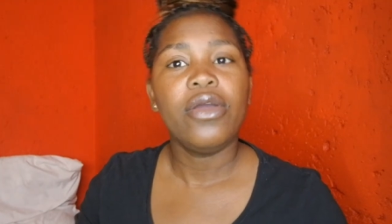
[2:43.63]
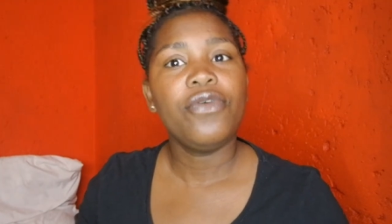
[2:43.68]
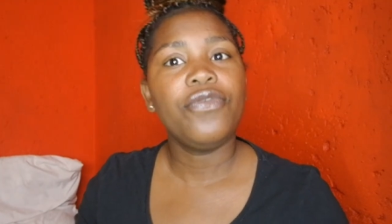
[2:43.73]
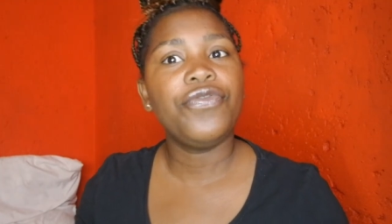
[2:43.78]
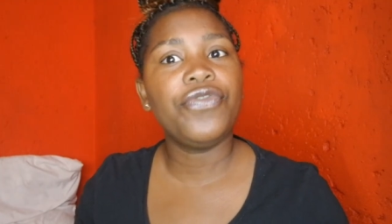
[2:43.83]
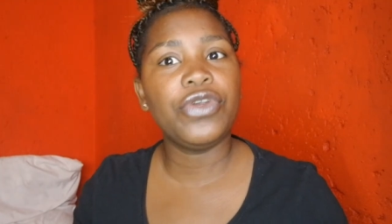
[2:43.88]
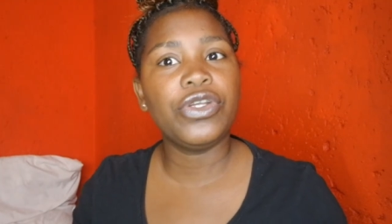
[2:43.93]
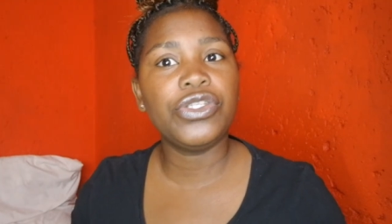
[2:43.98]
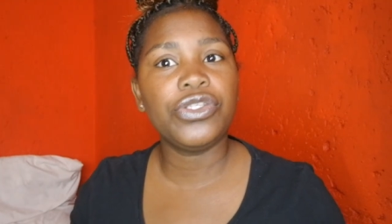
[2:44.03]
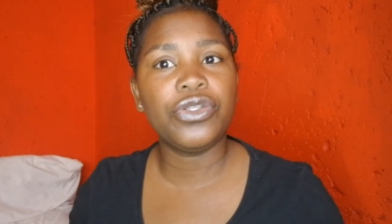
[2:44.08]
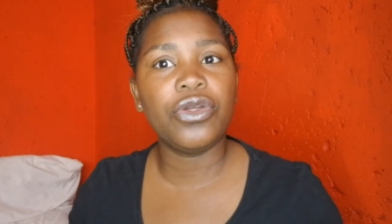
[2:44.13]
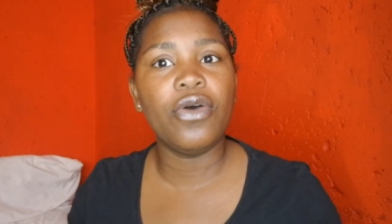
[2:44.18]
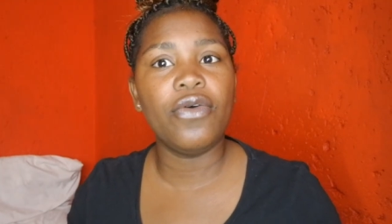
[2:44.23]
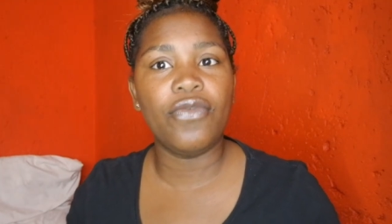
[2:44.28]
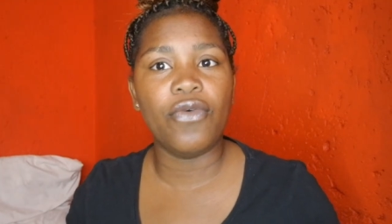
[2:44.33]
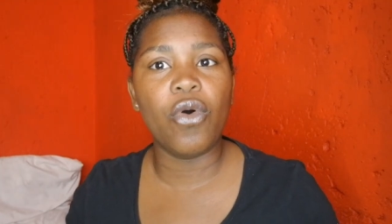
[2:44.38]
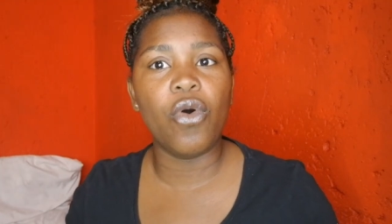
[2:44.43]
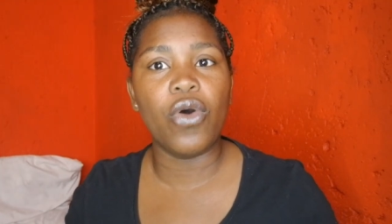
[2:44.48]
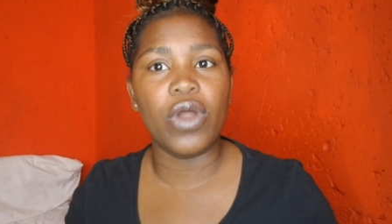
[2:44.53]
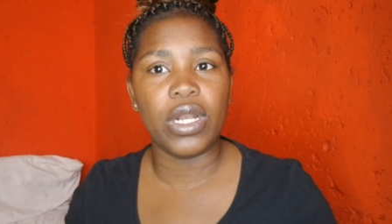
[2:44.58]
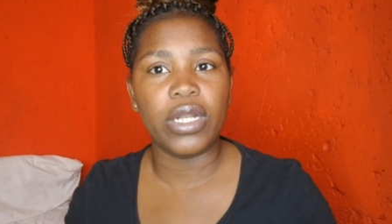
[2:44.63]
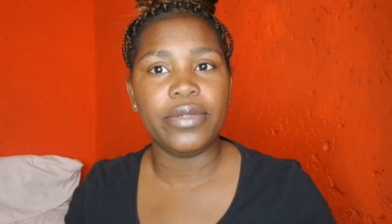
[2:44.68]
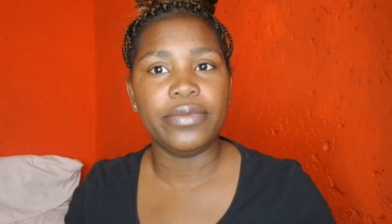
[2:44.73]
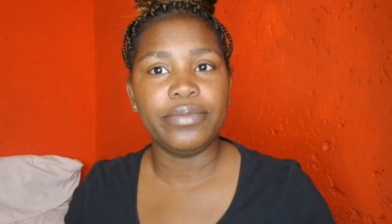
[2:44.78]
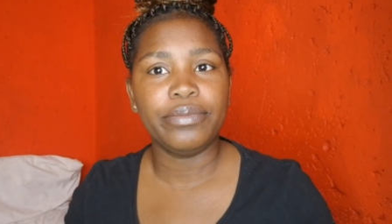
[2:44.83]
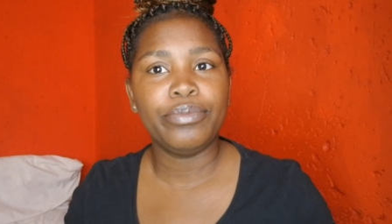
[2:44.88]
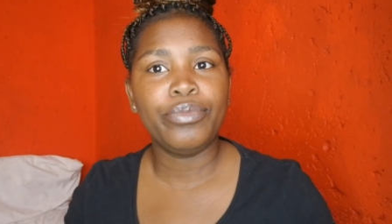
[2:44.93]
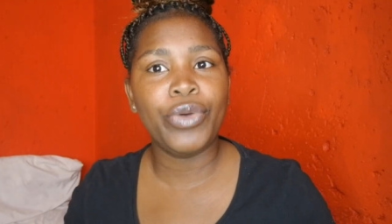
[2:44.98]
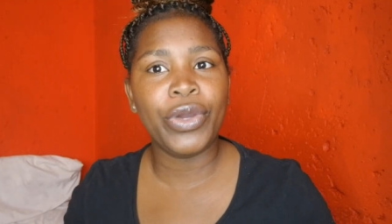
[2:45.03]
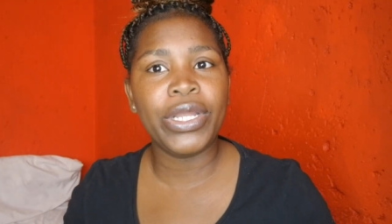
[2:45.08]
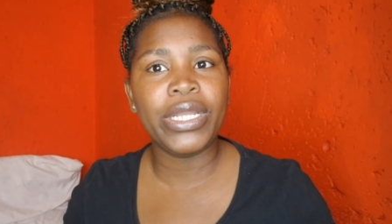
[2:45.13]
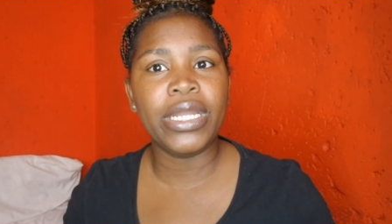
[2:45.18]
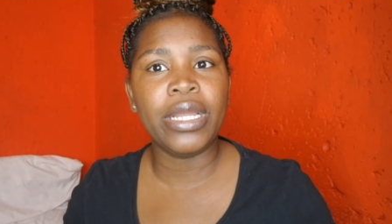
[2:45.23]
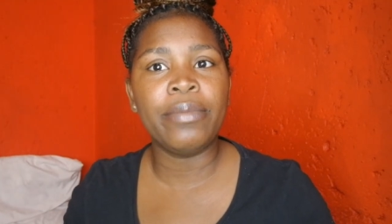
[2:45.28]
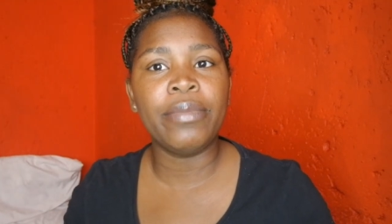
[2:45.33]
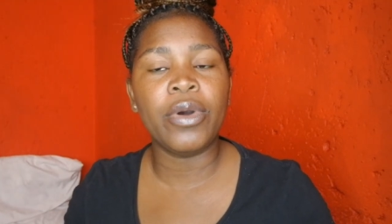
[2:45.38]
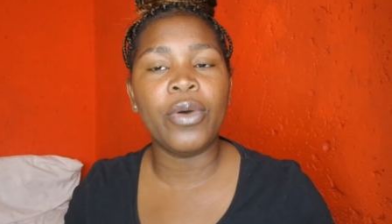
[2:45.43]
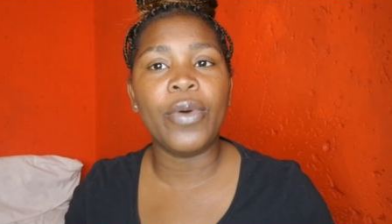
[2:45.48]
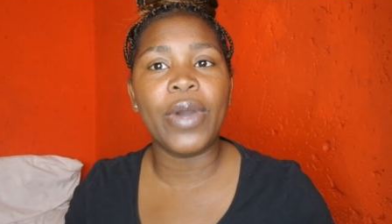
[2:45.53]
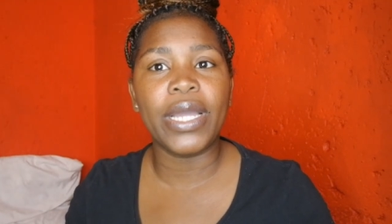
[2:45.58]
First of all, point
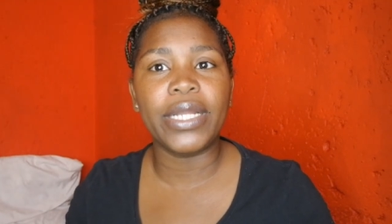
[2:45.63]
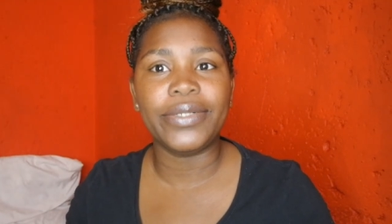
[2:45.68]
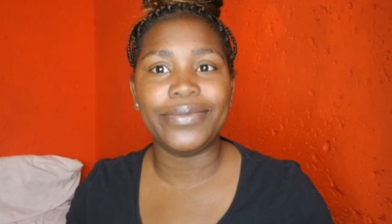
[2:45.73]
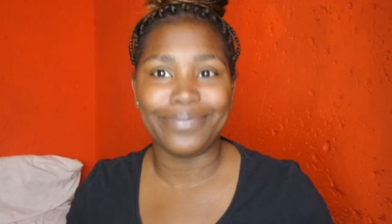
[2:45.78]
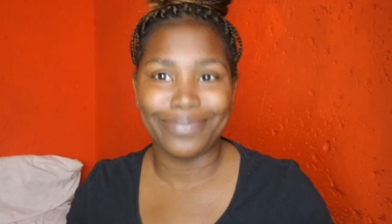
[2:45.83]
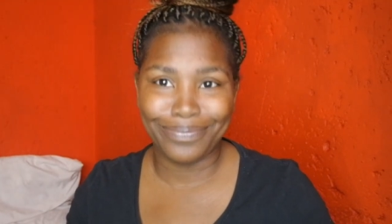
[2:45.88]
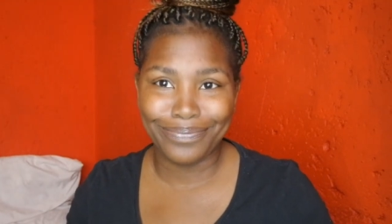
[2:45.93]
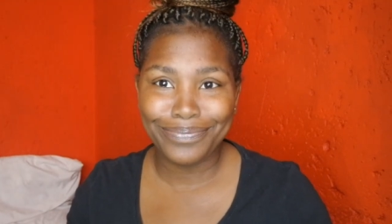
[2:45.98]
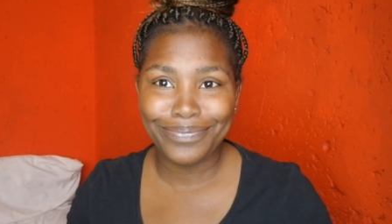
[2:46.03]
number one.